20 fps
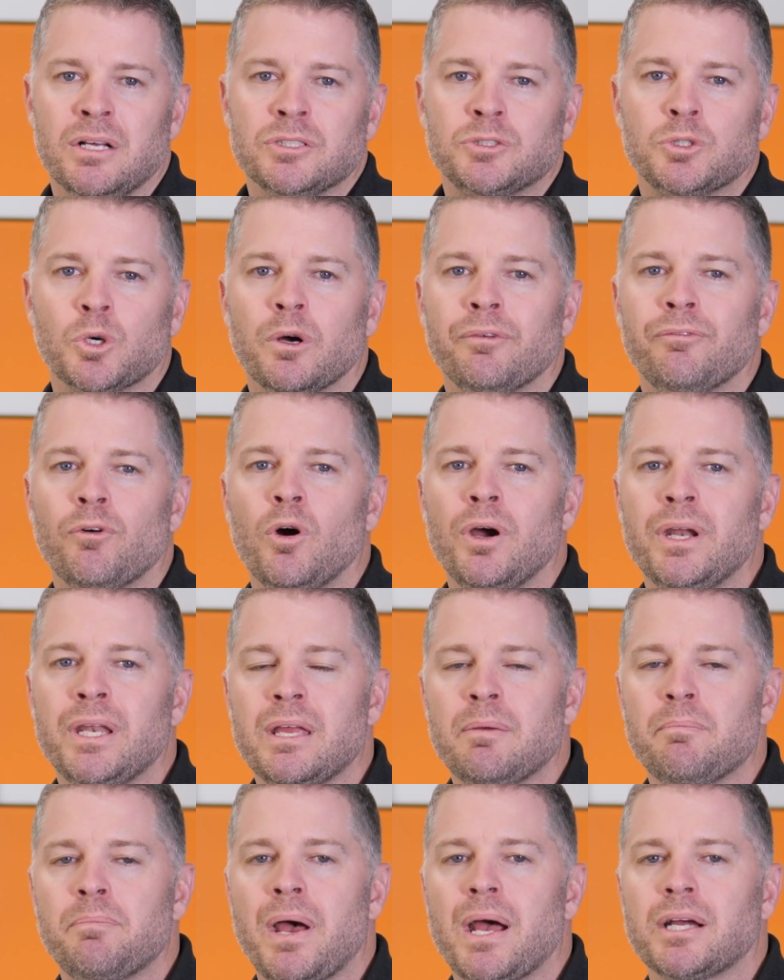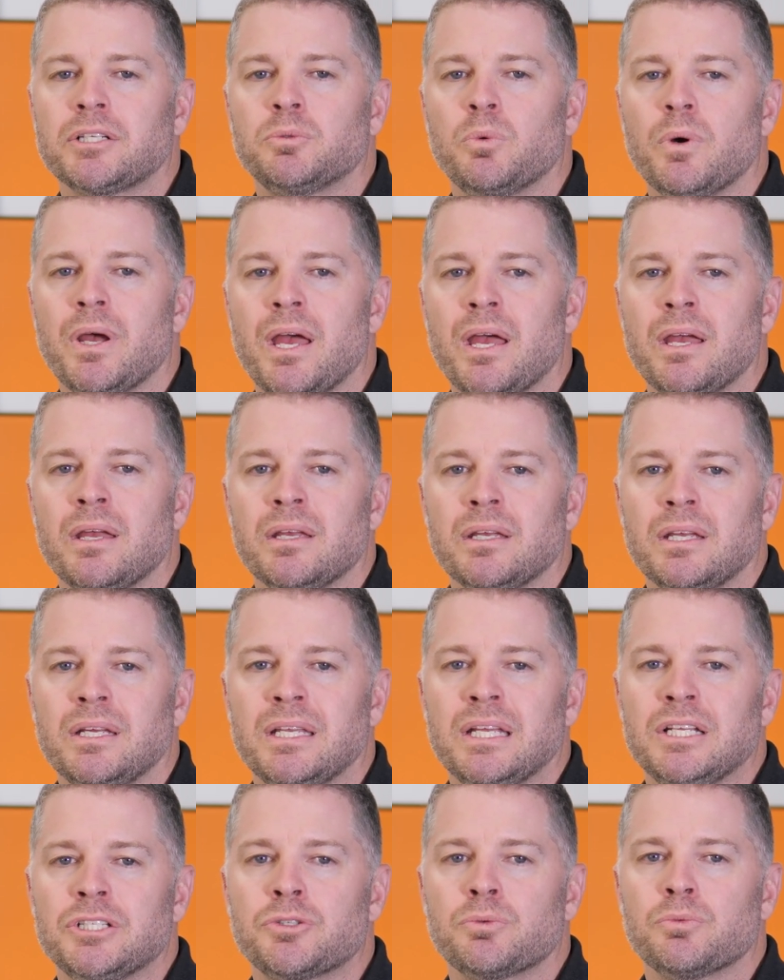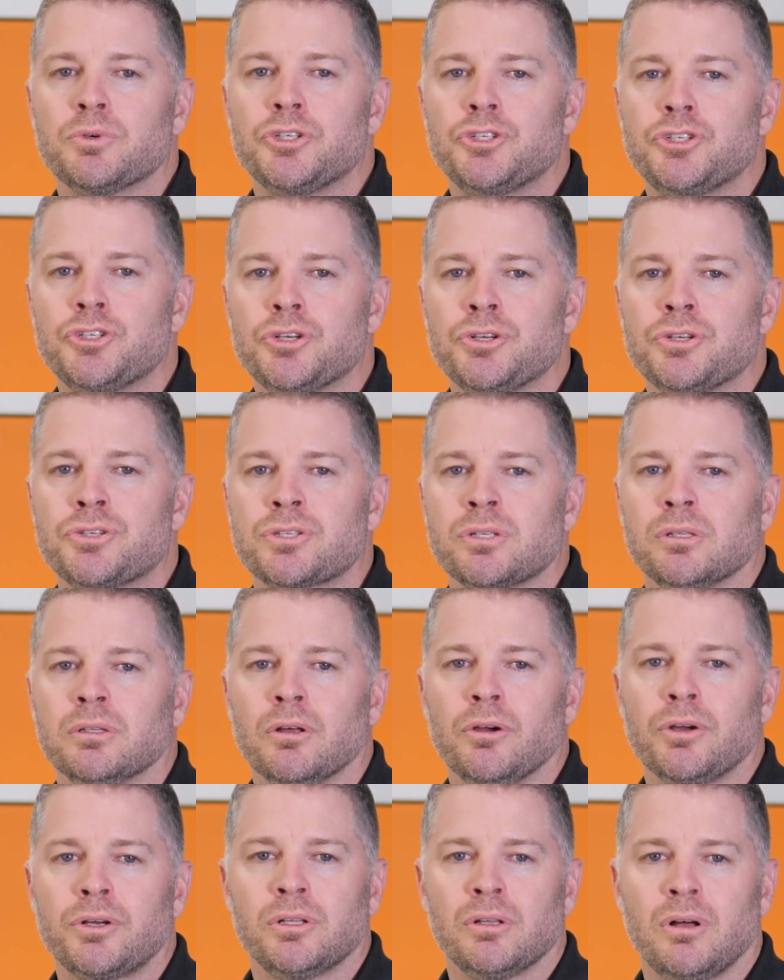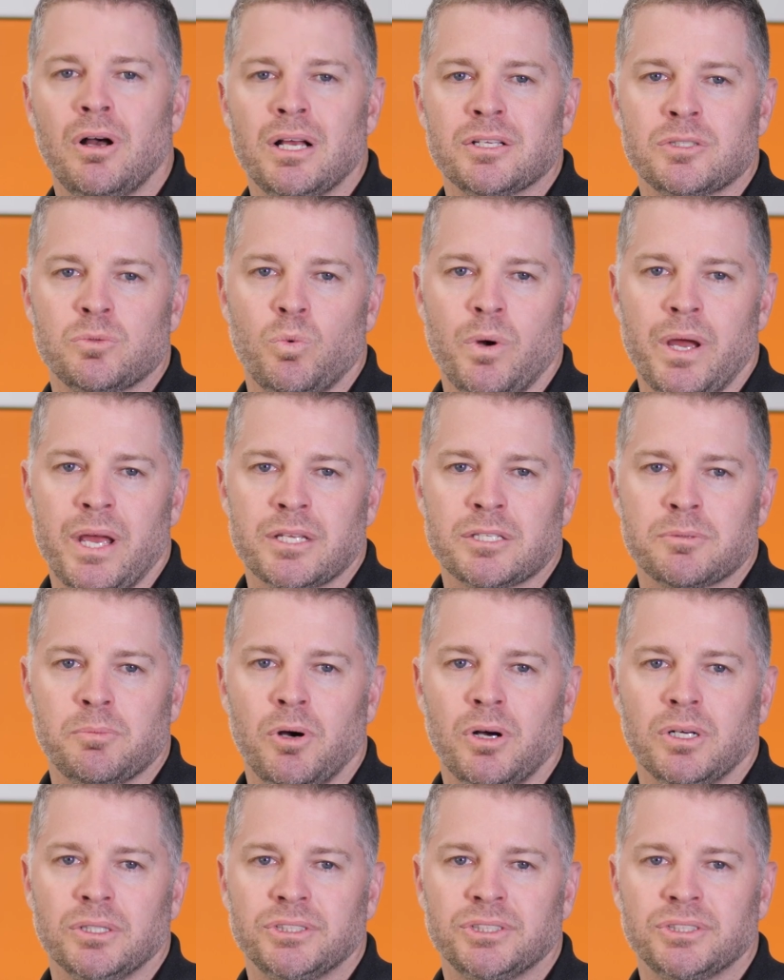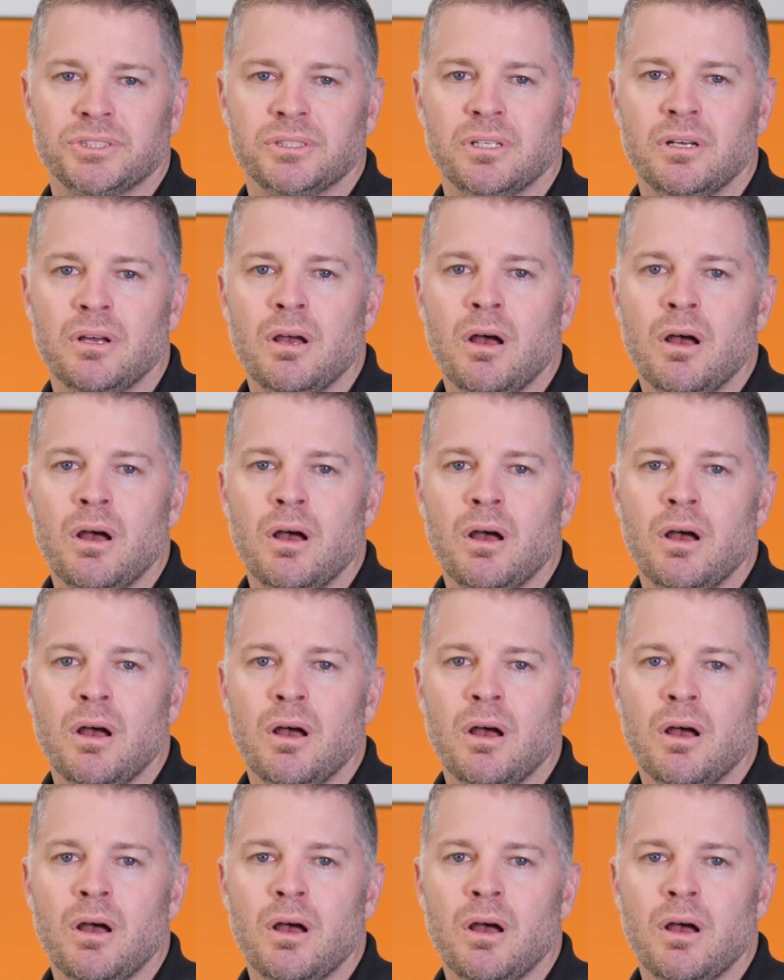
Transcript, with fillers: To avoid impact wear, you need to reduce localised wear spots.